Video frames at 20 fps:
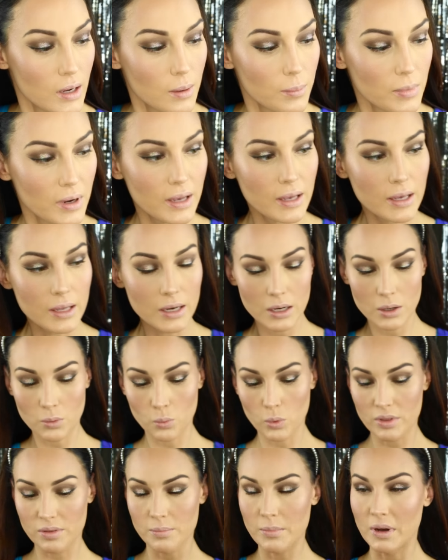and I'm going to hit
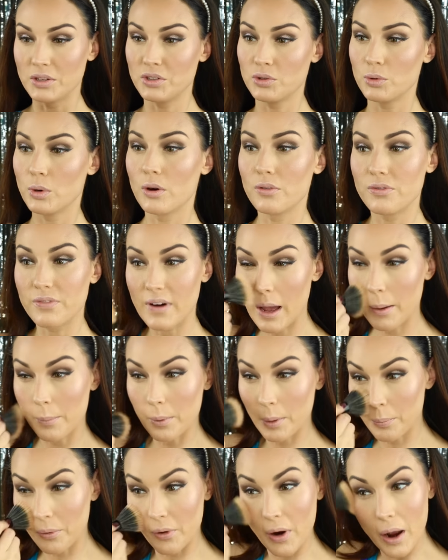it with my duo
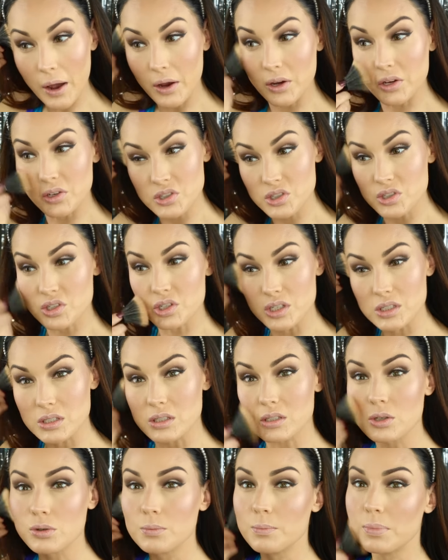fiber brush
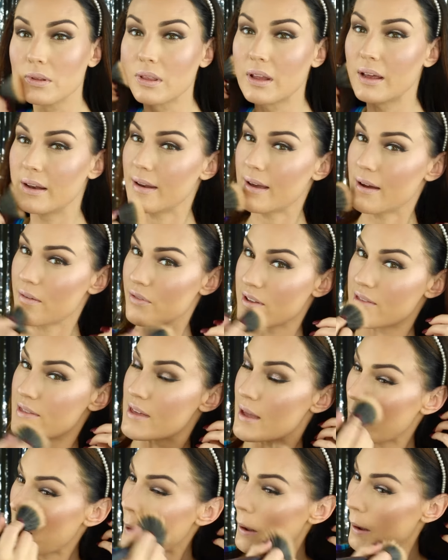just to blend
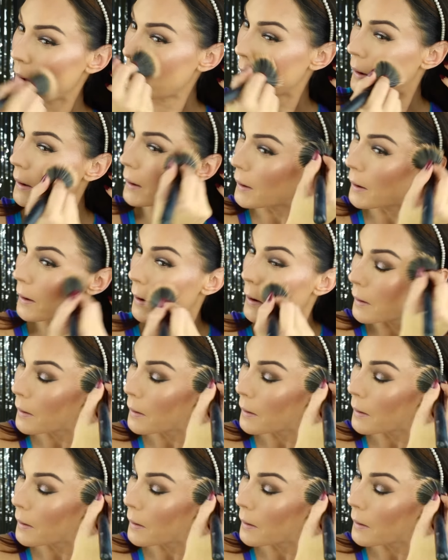everything in.